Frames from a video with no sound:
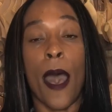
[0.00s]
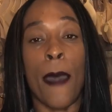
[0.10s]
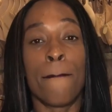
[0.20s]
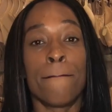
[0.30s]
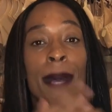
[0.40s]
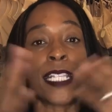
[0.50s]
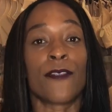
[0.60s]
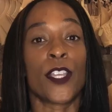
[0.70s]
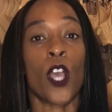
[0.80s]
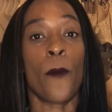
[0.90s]
a
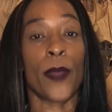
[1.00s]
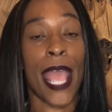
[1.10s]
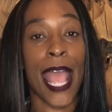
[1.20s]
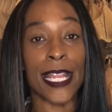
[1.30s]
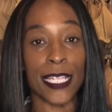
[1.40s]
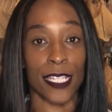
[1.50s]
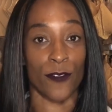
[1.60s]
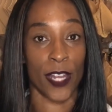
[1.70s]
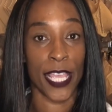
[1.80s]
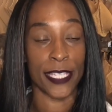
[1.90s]
massively
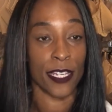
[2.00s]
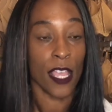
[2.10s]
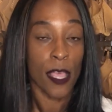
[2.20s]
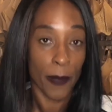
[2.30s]
comprehensive list,